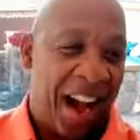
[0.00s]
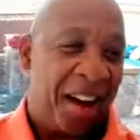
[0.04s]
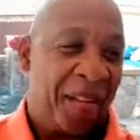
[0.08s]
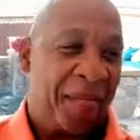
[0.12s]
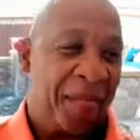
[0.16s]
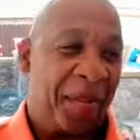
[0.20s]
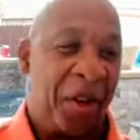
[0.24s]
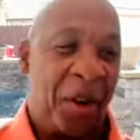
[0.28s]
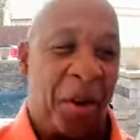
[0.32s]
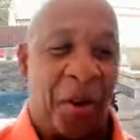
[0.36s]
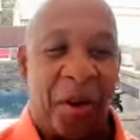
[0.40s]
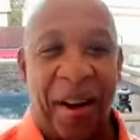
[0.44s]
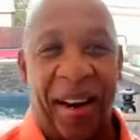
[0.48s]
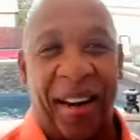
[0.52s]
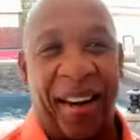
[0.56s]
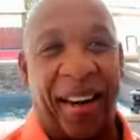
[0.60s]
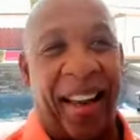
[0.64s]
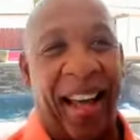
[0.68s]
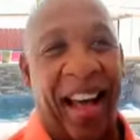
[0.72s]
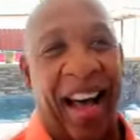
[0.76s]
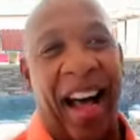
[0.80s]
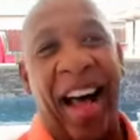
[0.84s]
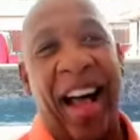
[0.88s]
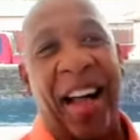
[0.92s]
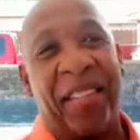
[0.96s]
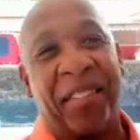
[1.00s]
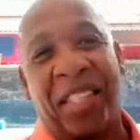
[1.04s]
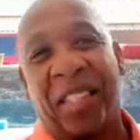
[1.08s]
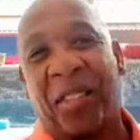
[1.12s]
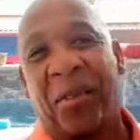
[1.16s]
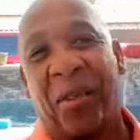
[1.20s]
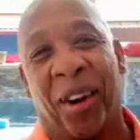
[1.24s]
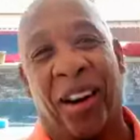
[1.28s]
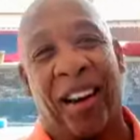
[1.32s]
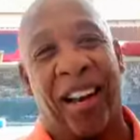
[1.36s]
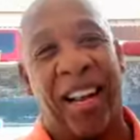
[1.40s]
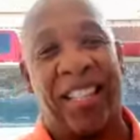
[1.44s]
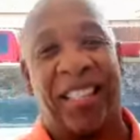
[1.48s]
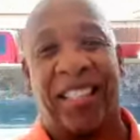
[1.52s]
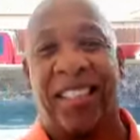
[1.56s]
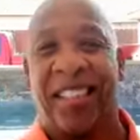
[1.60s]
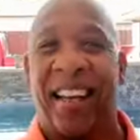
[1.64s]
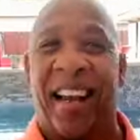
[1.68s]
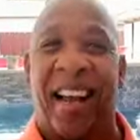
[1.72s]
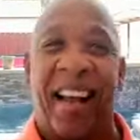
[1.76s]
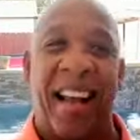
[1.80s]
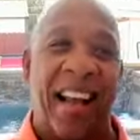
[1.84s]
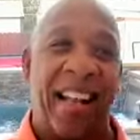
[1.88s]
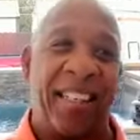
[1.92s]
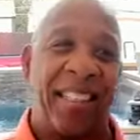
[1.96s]
I'm going live. Just want to let you
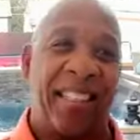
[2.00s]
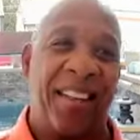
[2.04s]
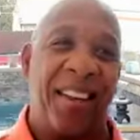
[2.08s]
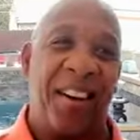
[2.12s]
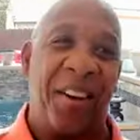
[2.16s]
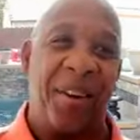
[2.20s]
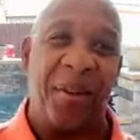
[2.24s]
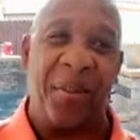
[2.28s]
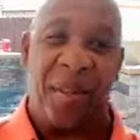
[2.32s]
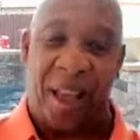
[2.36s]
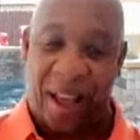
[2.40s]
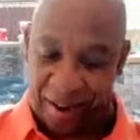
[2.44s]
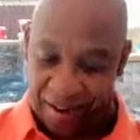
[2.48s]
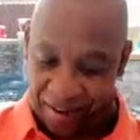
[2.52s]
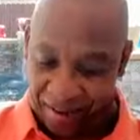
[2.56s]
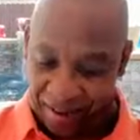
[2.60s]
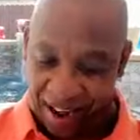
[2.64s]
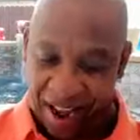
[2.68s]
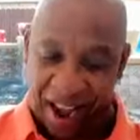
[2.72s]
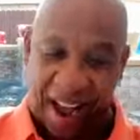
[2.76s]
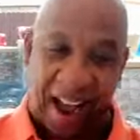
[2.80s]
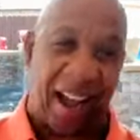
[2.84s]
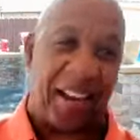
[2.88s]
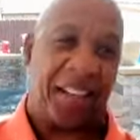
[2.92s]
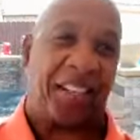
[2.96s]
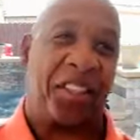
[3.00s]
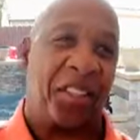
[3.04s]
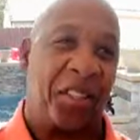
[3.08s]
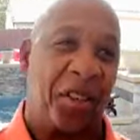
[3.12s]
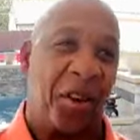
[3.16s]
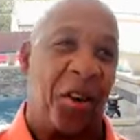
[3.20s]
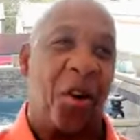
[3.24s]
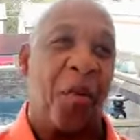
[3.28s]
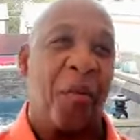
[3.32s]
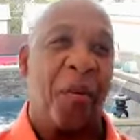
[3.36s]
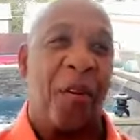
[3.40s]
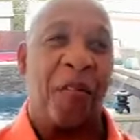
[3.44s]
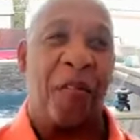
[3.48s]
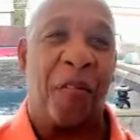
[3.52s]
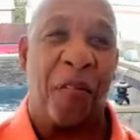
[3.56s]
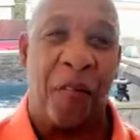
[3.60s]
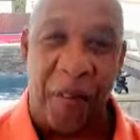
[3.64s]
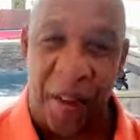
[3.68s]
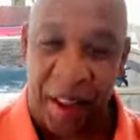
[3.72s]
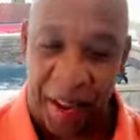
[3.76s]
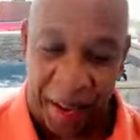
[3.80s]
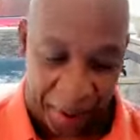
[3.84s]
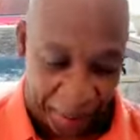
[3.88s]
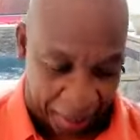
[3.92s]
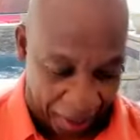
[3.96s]
guys know that on October
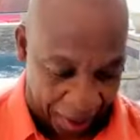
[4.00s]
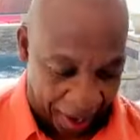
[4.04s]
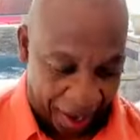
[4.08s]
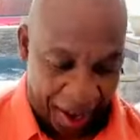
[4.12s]
5th,